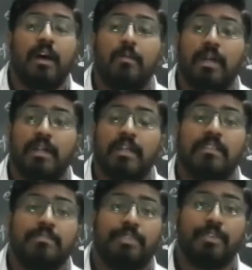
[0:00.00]

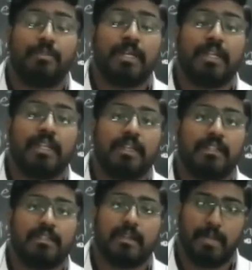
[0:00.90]
but few
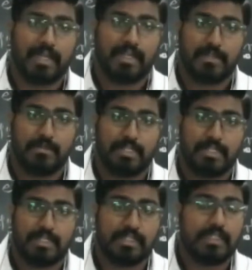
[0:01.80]
materials are a magnetic
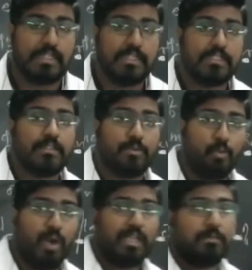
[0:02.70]
material. That is, Y